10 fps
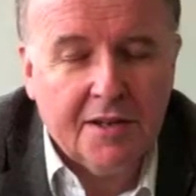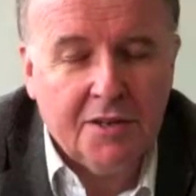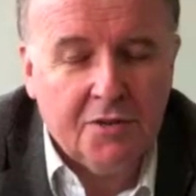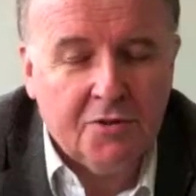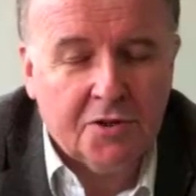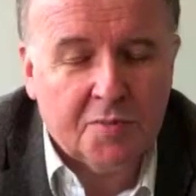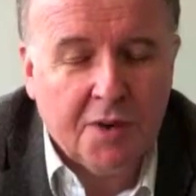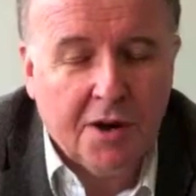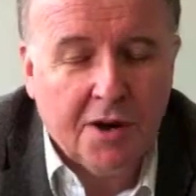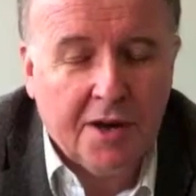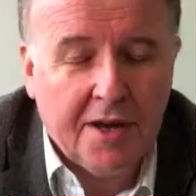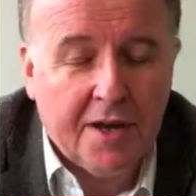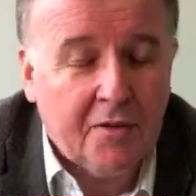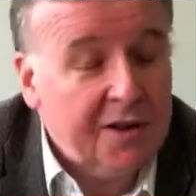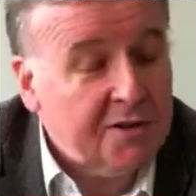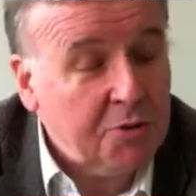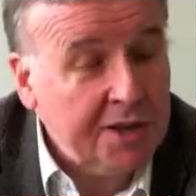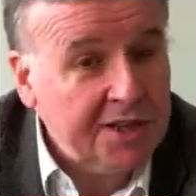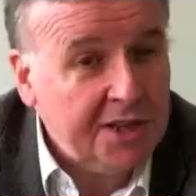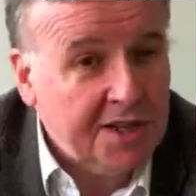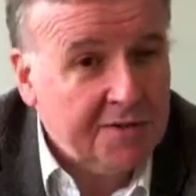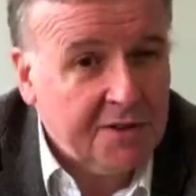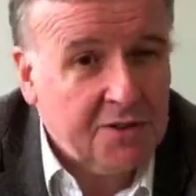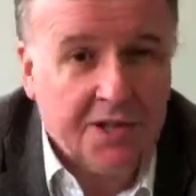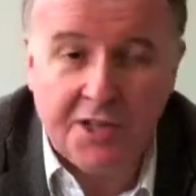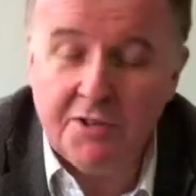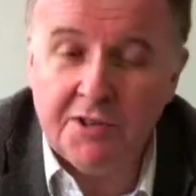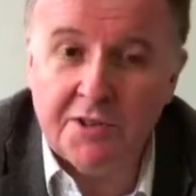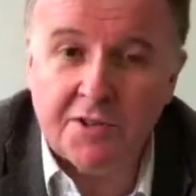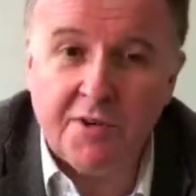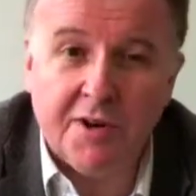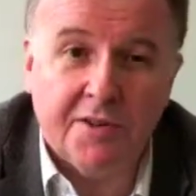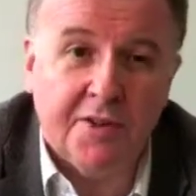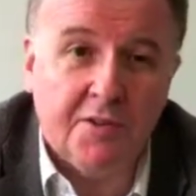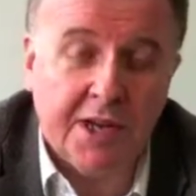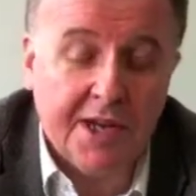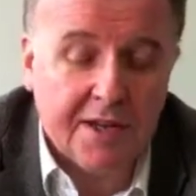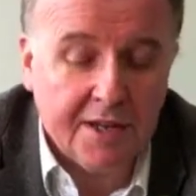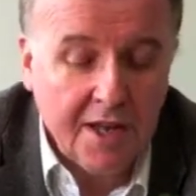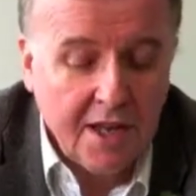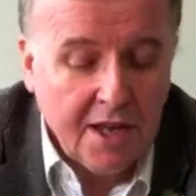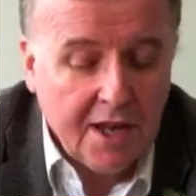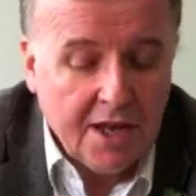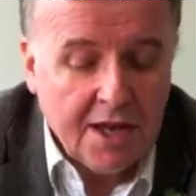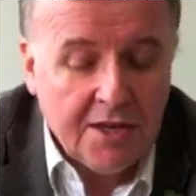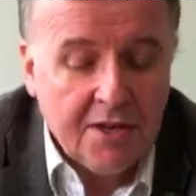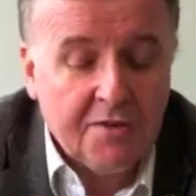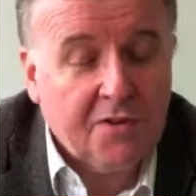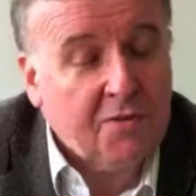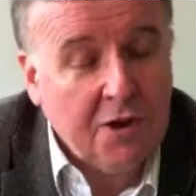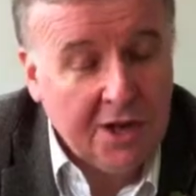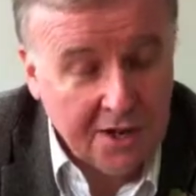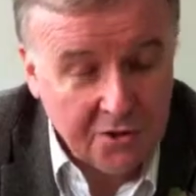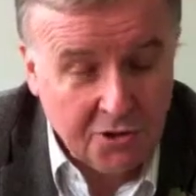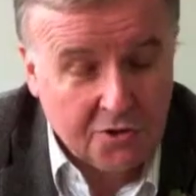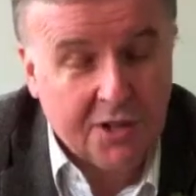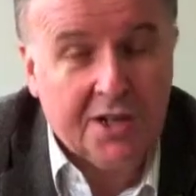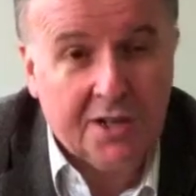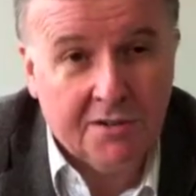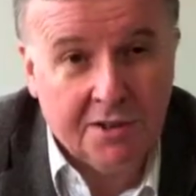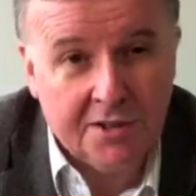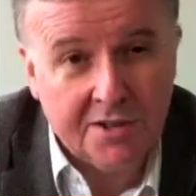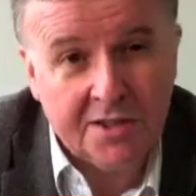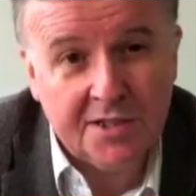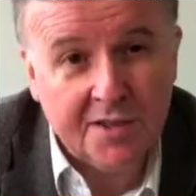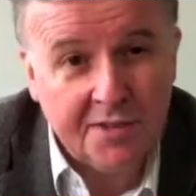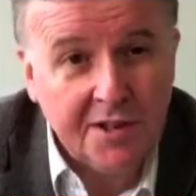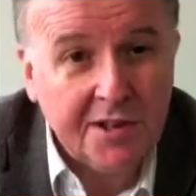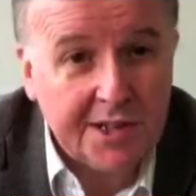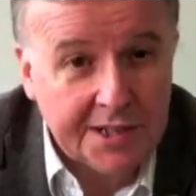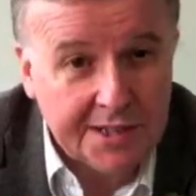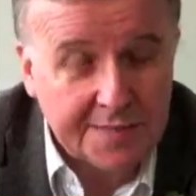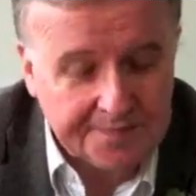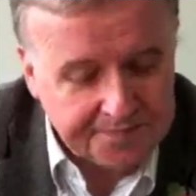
used by around 20 other credit unions throughout the UK and over 300 credit unions in Southern Ireland.